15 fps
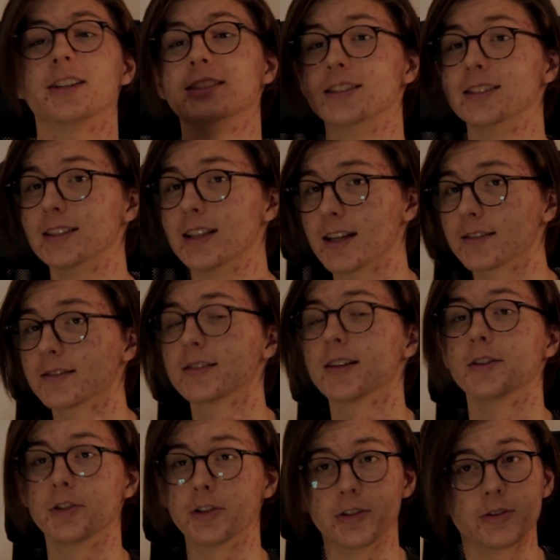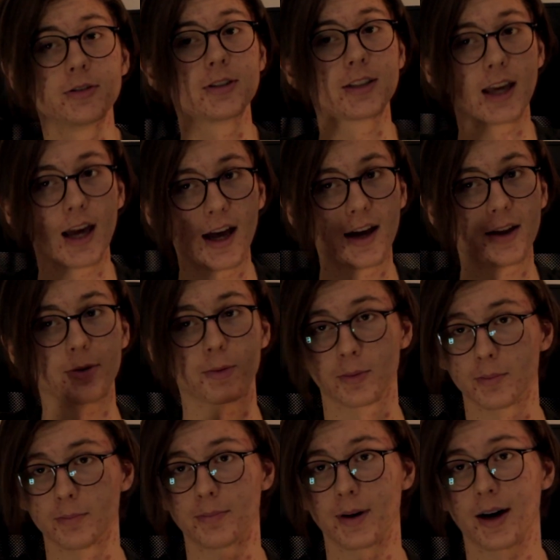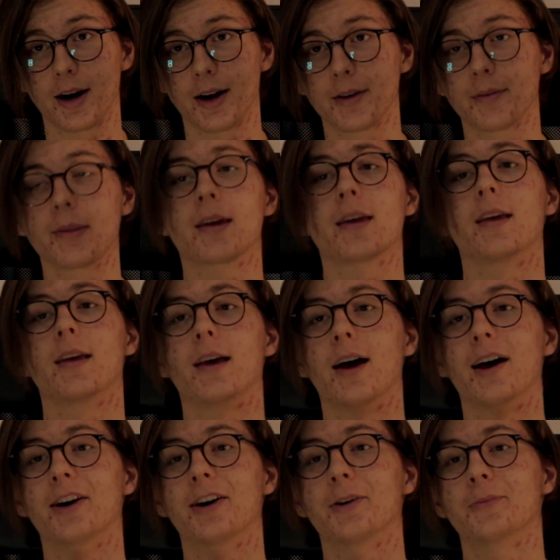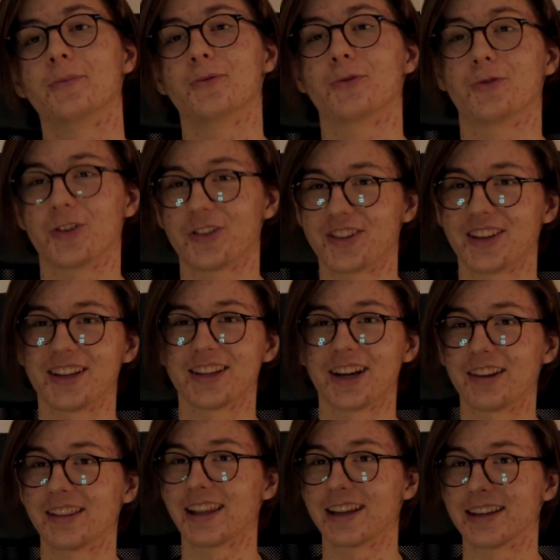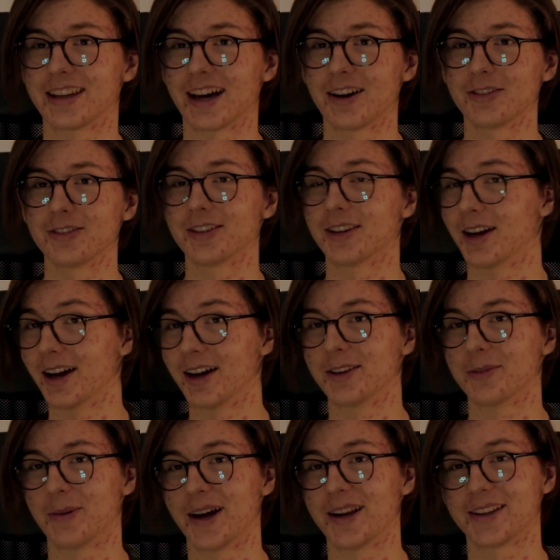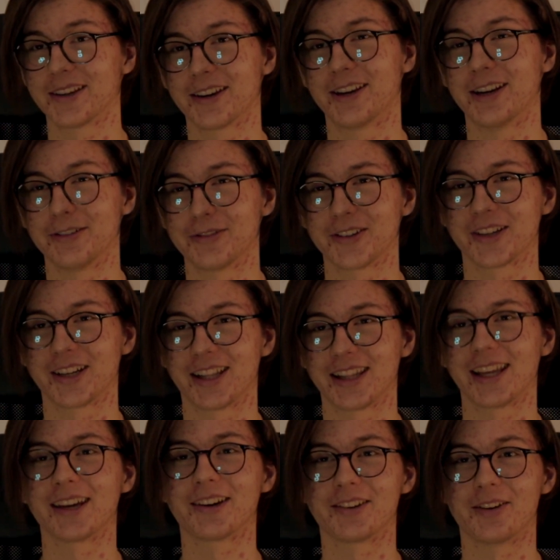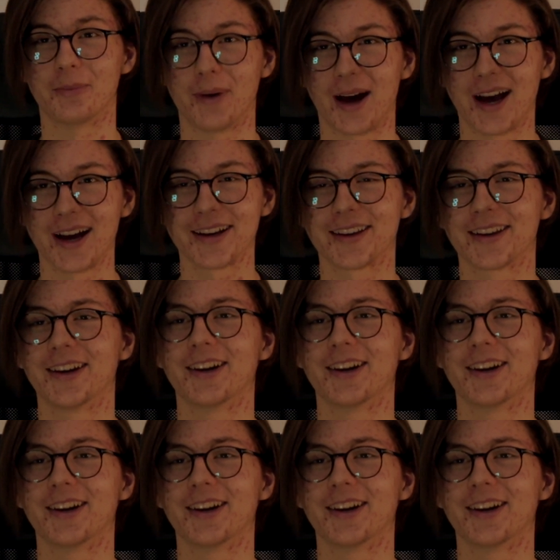Yes, you can, but for sitting down, laying down, depending on if you're gonna lay on your back